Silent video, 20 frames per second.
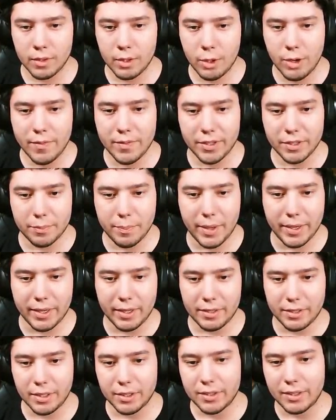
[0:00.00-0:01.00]
or even just make
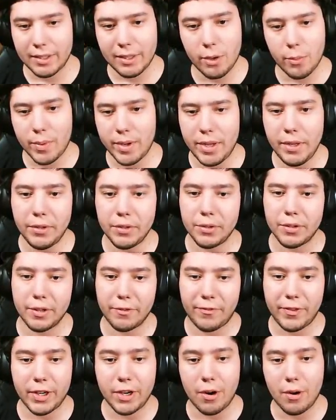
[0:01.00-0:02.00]
it just a little bit easier to
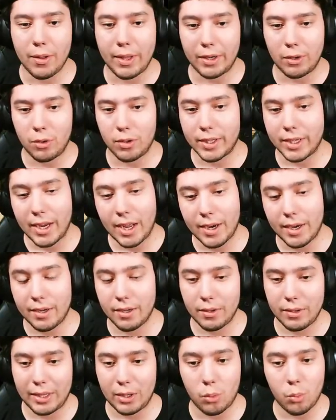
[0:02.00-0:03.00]
figure out like kind
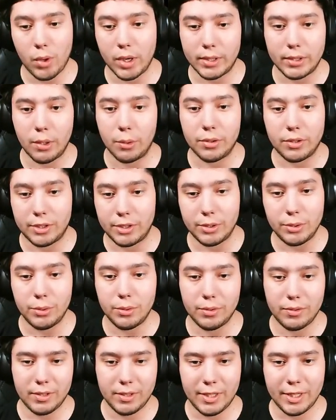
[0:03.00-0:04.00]
of like what ghosts
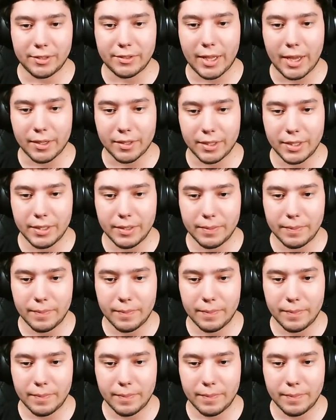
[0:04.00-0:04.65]
do exactly.